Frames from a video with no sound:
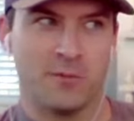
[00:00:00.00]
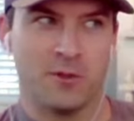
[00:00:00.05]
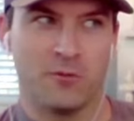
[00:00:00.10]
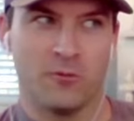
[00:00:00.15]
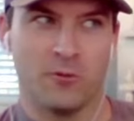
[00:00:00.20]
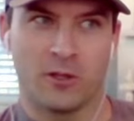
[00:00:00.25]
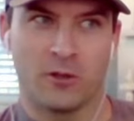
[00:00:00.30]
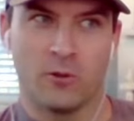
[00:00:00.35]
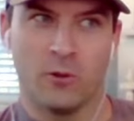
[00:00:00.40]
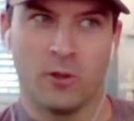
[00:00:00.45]
really
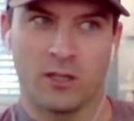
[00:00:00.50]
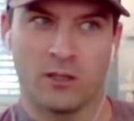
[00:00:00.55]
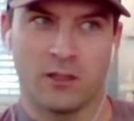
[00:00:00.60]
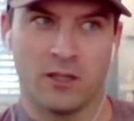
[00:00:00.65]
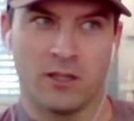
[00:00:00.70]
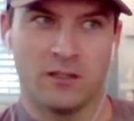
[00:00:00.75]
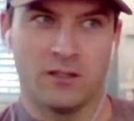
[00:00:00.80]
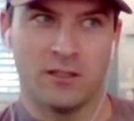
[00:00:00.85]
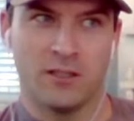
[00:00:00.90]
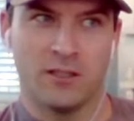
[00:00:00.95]
that, quick that, there at
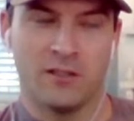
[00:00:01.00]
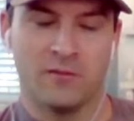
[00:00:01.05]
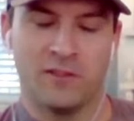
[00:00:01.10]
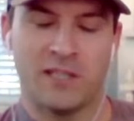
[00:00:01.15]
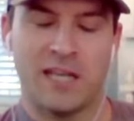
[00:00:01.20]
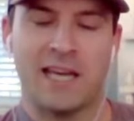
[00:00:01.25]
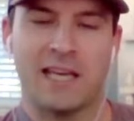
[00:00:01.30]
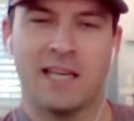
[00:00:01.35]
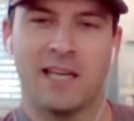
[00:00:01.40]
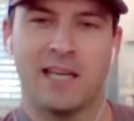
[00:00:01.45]
the end. If
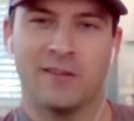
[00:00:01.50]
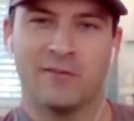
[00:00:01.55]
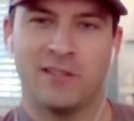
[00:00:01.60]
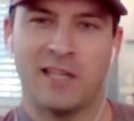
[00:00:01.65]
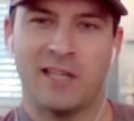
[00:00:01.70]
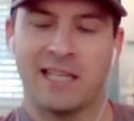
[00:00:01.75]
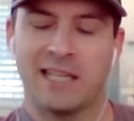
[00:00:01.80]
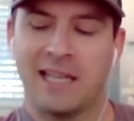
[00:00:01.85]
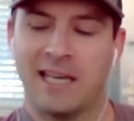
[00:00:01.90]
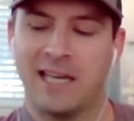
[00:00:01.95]
Dan if
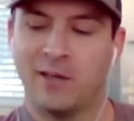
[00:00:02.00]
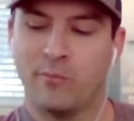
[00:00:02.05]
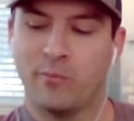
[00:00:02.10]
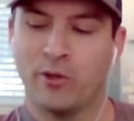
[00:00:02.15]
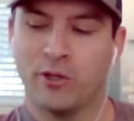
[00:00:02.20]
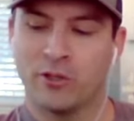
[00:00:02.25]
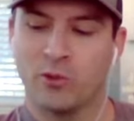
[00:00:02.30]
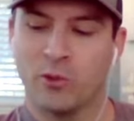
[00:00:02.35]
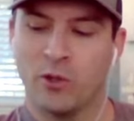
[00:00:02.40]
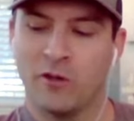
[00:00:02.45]
Dan Lanning
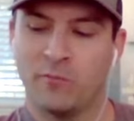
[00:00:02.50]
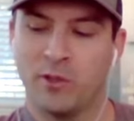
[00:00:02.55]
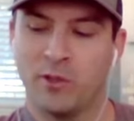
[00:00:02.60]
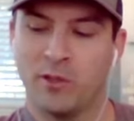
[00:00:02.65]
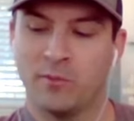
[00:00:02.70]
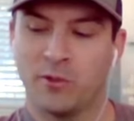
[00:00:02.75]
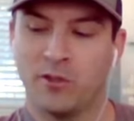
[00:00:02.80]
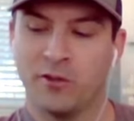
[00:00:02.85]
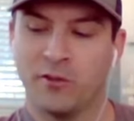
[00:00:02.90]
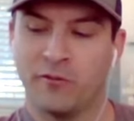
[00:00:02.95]
put twelve
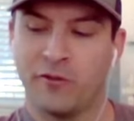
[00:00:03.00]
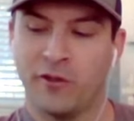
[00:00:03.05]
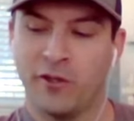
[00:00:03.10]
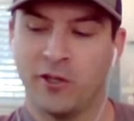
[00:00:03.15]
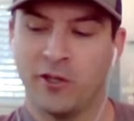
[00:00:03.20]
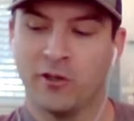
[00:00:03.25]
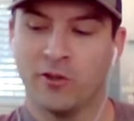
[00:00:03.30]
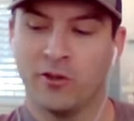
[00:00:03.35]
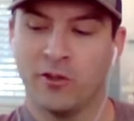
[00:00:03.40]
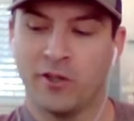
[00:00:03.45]
people on the
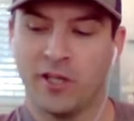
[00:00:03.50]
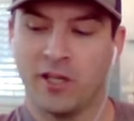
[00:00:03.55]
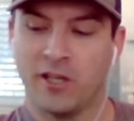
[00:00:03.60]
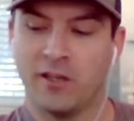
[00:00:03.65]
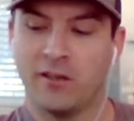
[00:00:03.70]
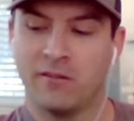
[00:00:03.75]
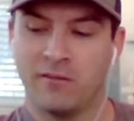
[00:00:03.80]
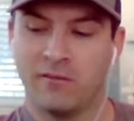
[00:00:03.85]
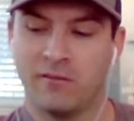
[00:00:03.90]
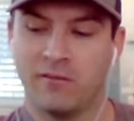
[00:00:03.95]
field,
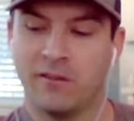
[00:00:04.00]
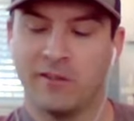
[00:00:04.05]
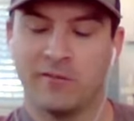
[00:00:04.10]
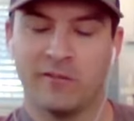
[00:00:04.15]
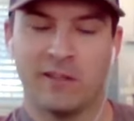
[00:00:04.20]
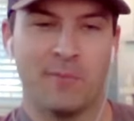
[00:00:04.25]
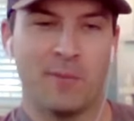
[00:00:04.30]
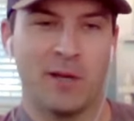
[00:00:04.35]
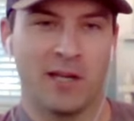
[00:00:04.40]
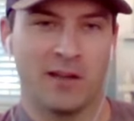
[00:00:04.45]
then give
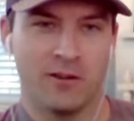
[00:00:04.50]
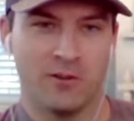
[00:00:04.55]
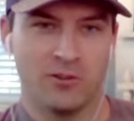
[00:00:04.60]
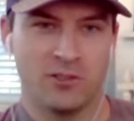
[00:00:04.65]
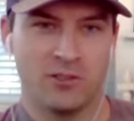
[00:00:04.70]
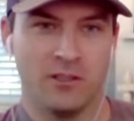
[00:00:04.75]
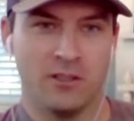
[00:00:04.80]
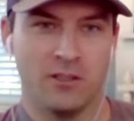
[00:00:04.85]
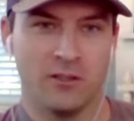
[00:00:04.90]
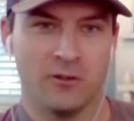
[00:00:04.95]
that man coach
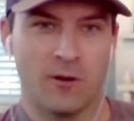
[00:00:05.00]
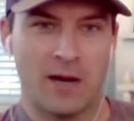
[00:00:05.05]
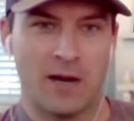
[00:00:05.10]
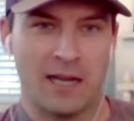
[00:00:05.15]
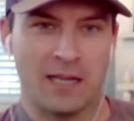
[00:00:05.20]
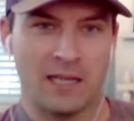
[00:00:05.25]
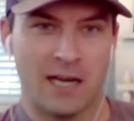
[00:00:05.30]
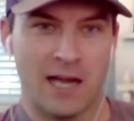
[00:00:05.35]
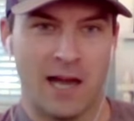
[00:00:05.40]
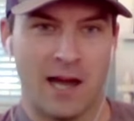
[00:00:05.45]
of the year yeah, right
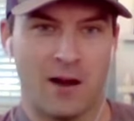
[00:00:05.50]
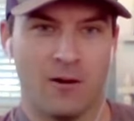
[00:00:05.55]
no now.